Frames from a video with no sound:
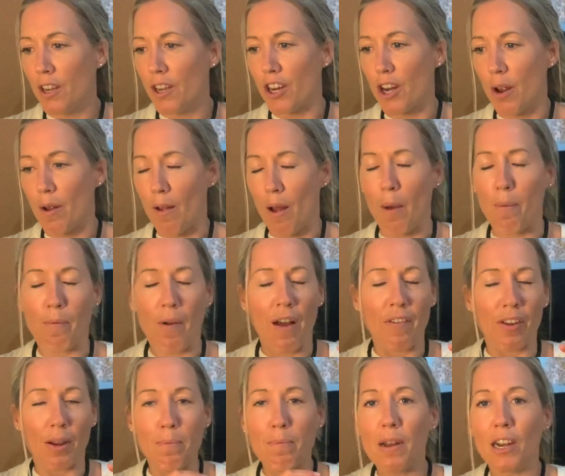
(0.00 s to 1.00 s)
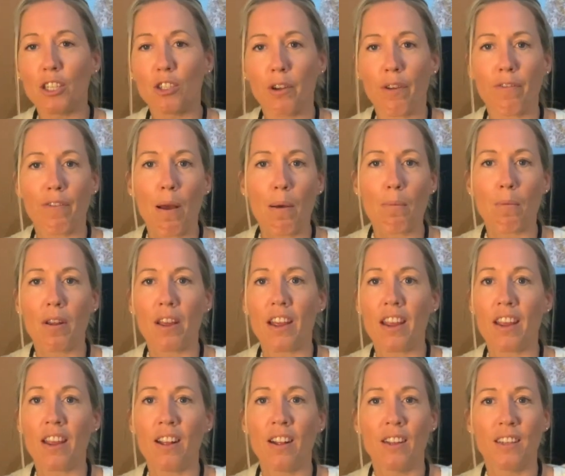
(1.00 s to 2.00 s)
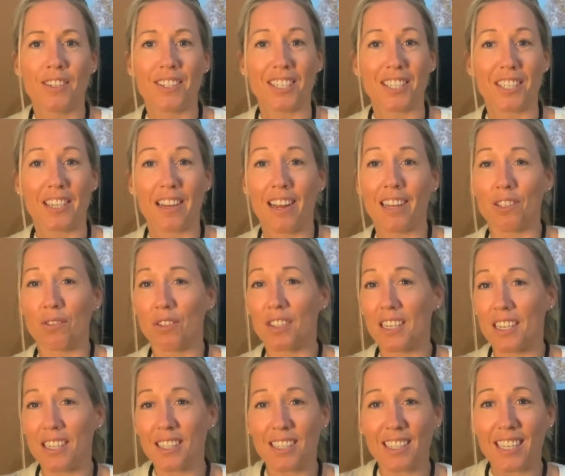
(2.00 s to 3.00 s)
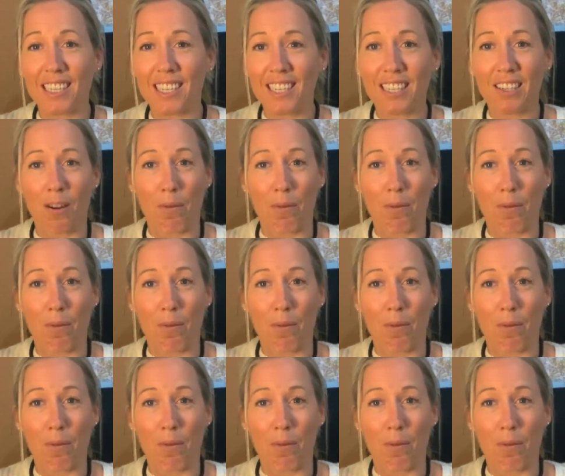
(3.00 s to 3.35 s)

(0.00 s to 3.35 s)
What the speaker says: having a military family since the age of 16.